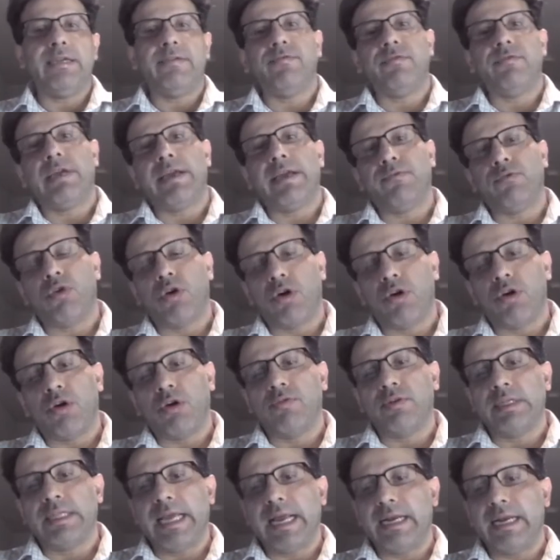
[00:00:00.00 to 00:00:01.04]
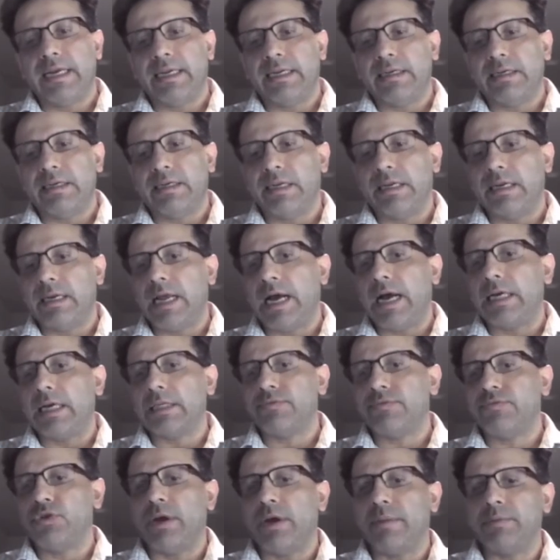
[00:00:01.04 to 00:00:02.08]
We have gone over that in the last
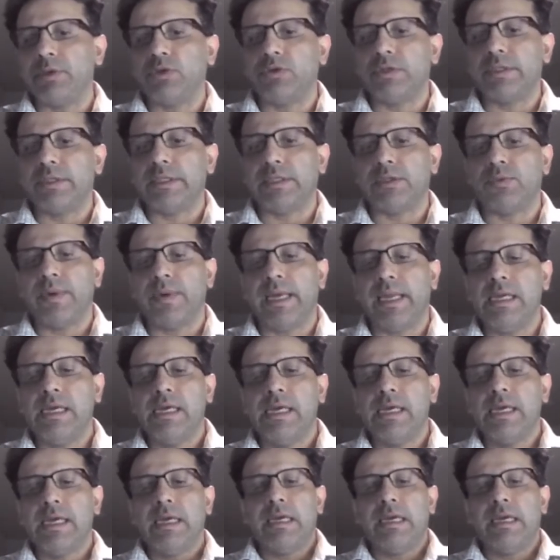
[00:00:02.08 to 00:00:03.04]
few episodes as well,